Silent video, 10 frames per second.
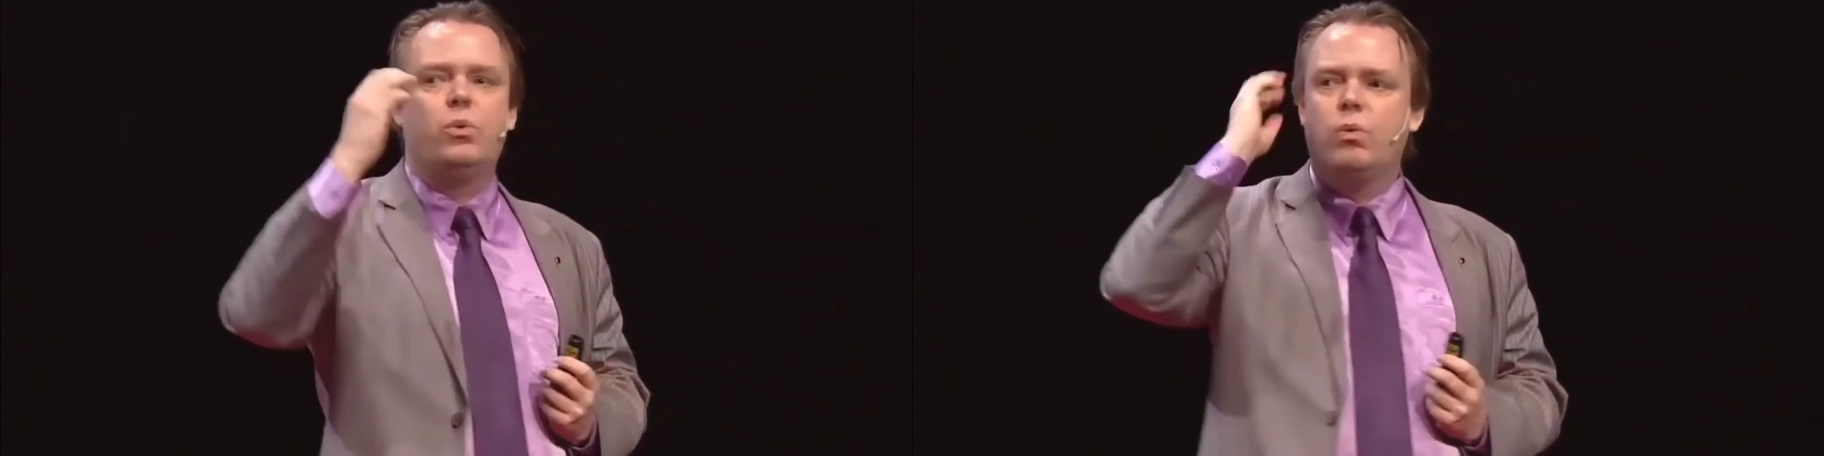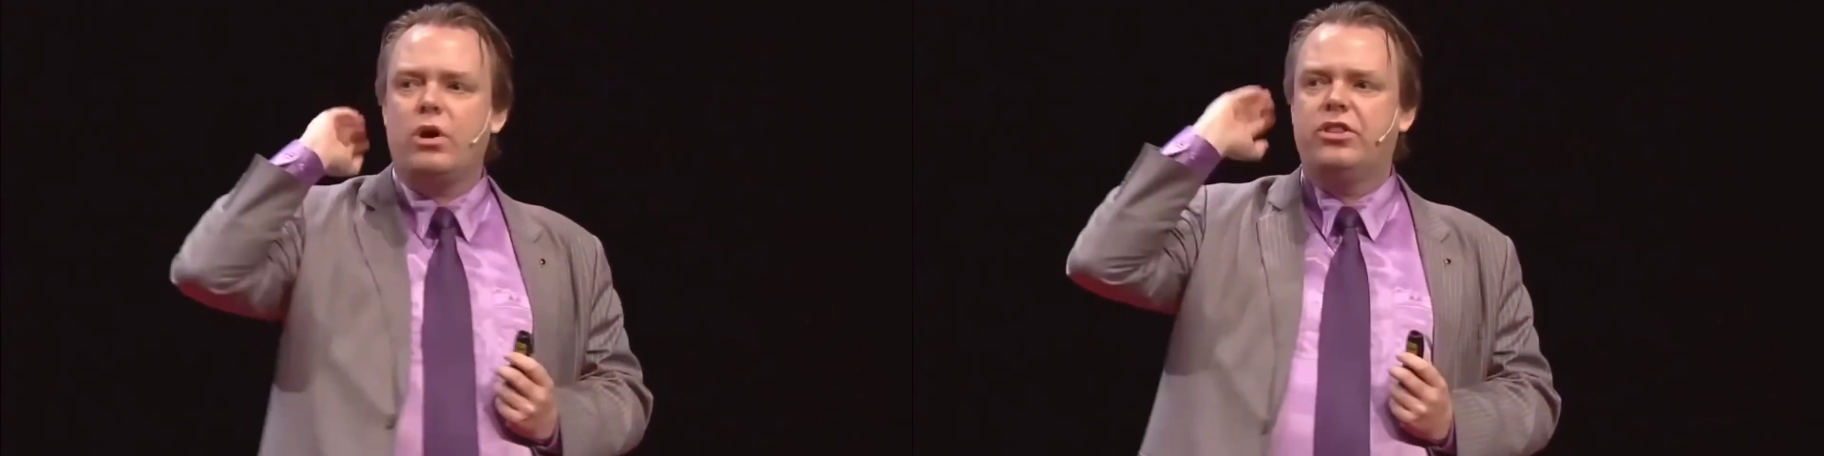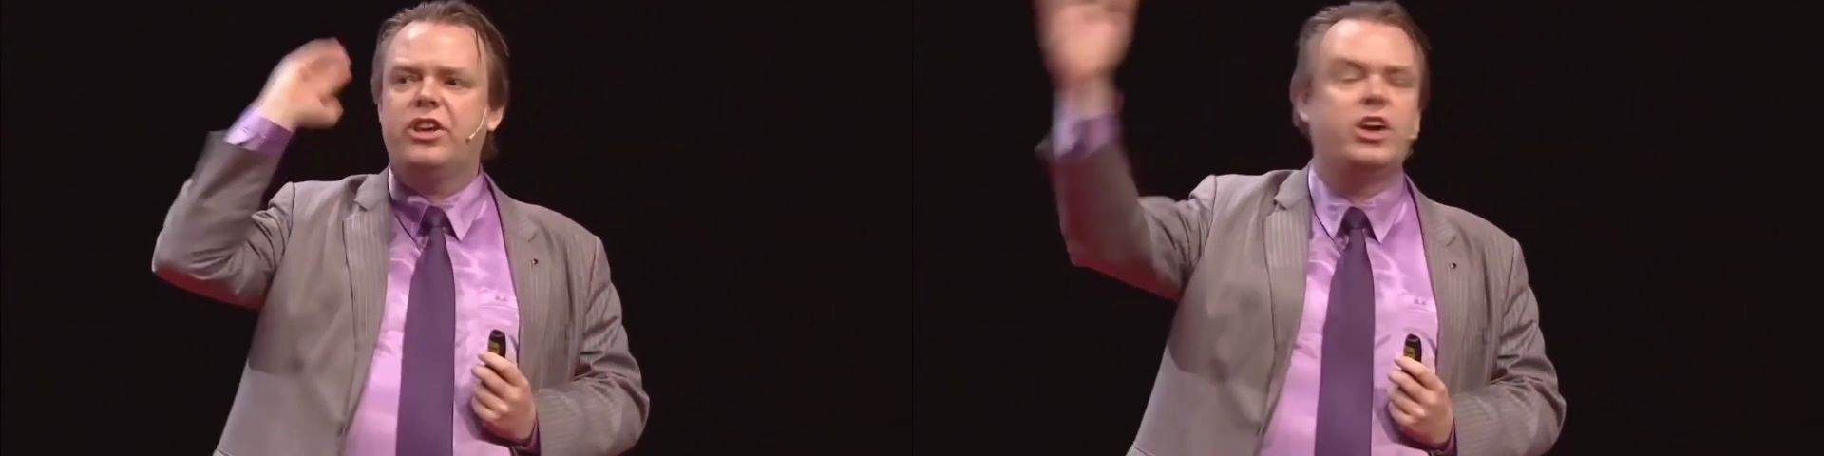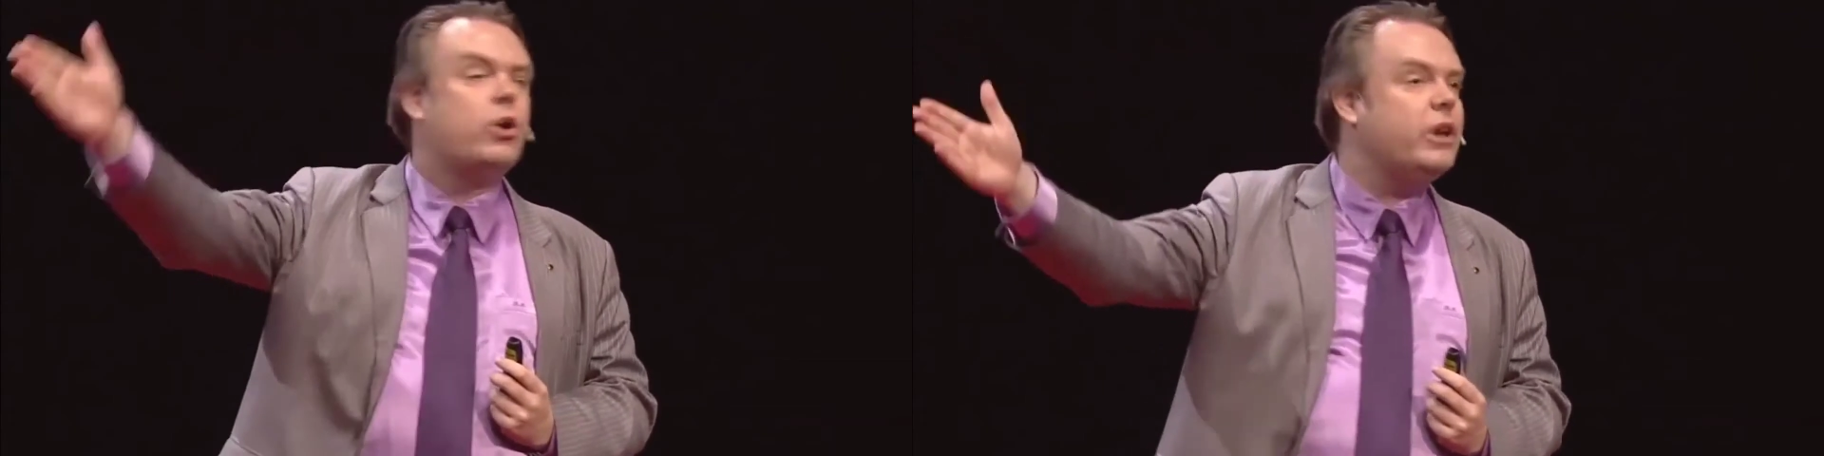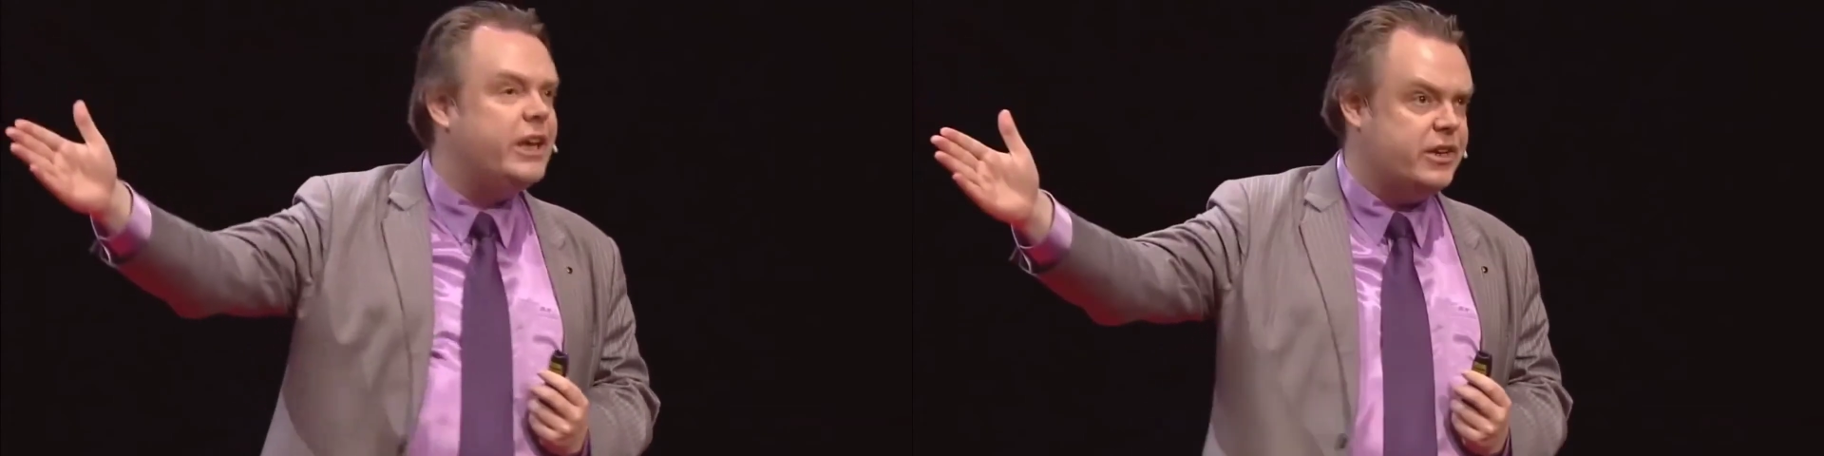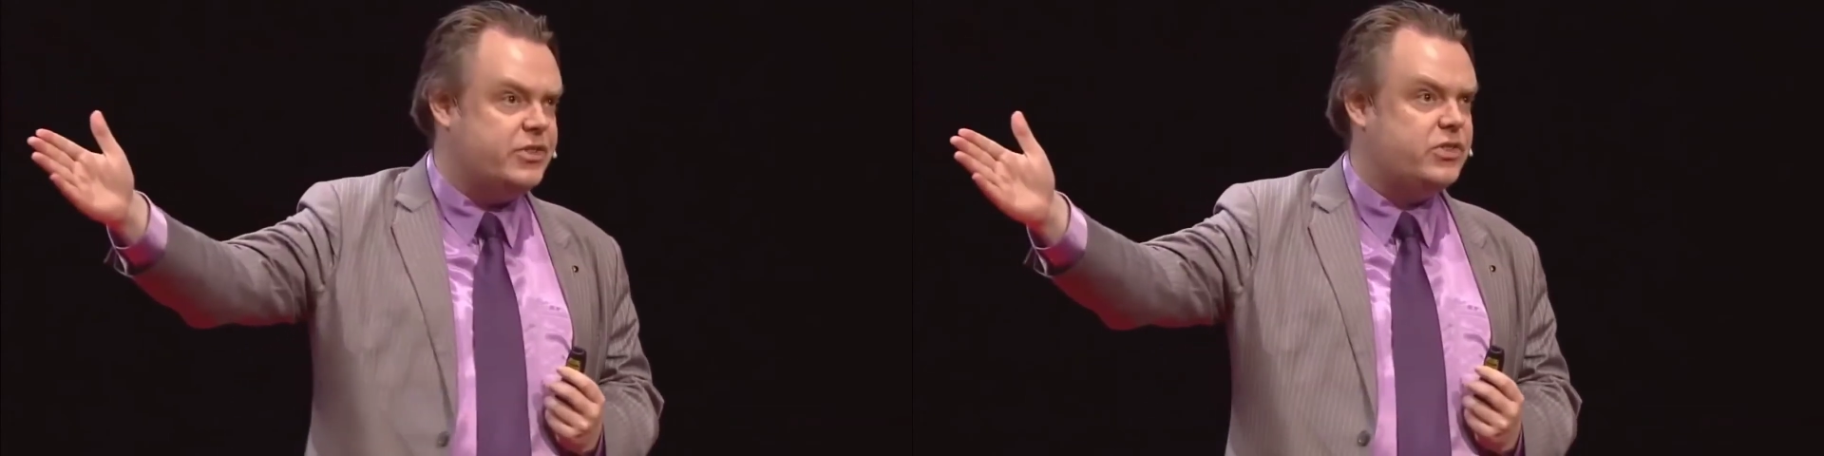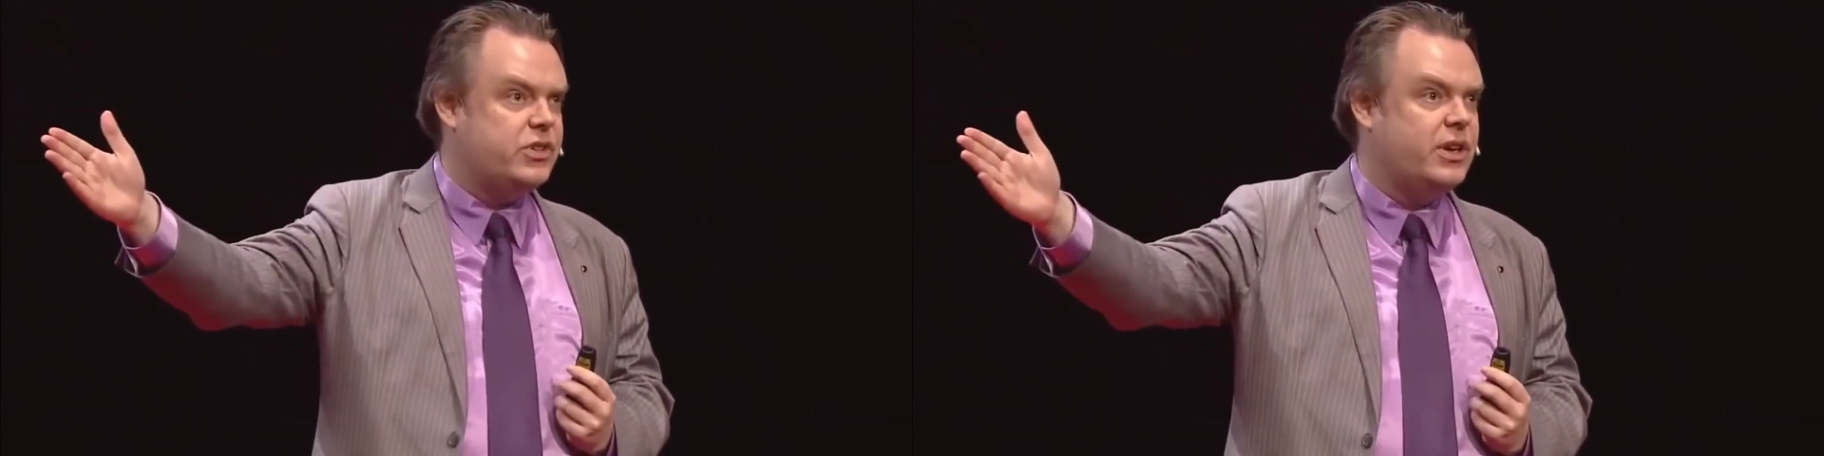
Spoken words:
what the goal is